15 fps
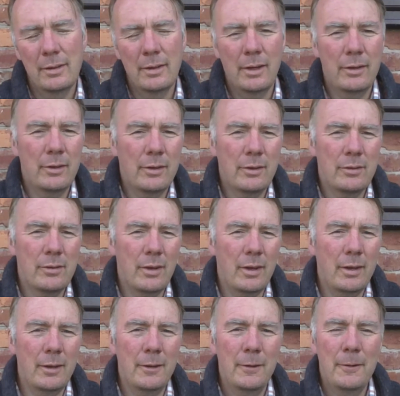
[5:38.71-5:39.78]
And you could
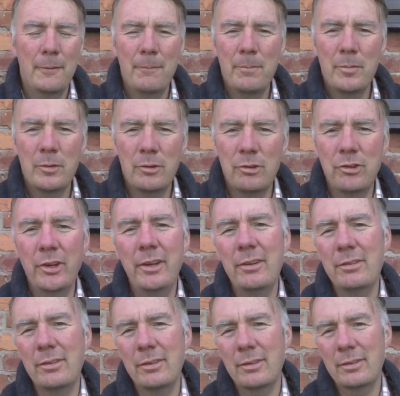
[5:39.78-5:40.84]
say,
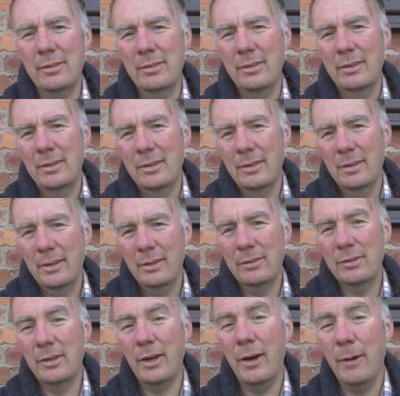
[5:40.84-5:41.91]
Jesus has
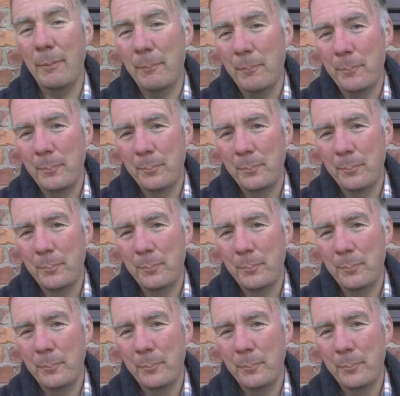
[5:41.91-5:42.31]
come